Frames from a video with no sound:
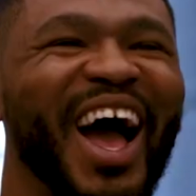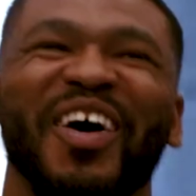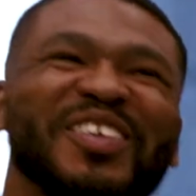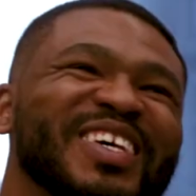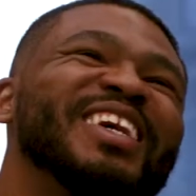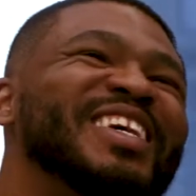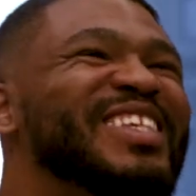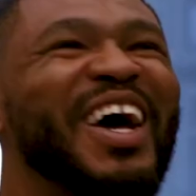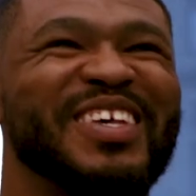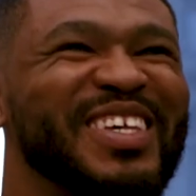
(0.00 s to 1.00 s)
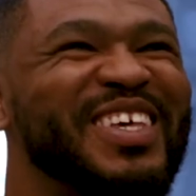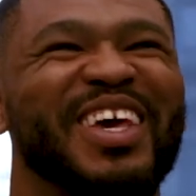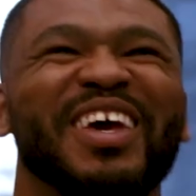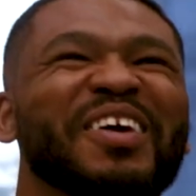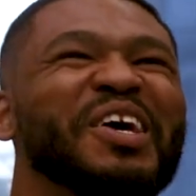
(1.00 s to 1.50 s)
was like,
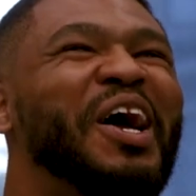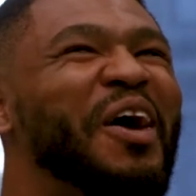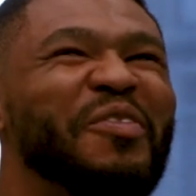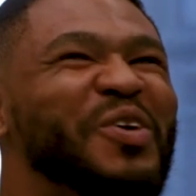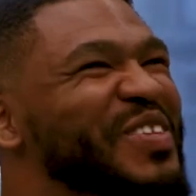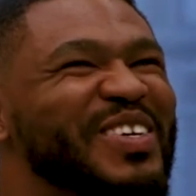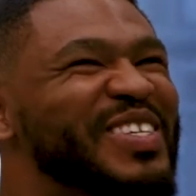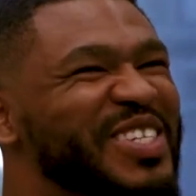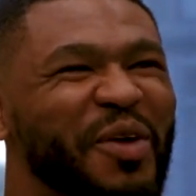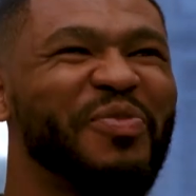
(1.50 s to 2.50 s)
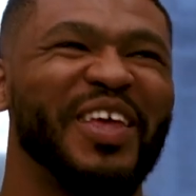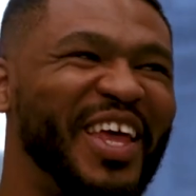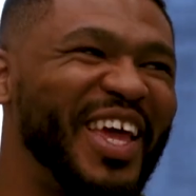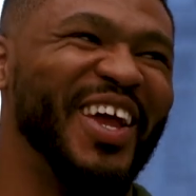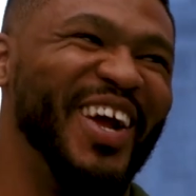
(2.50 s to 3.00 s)
there's something
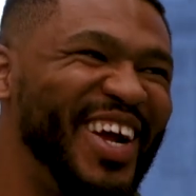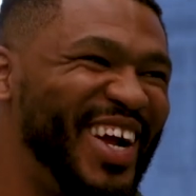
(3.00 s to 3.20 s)
here.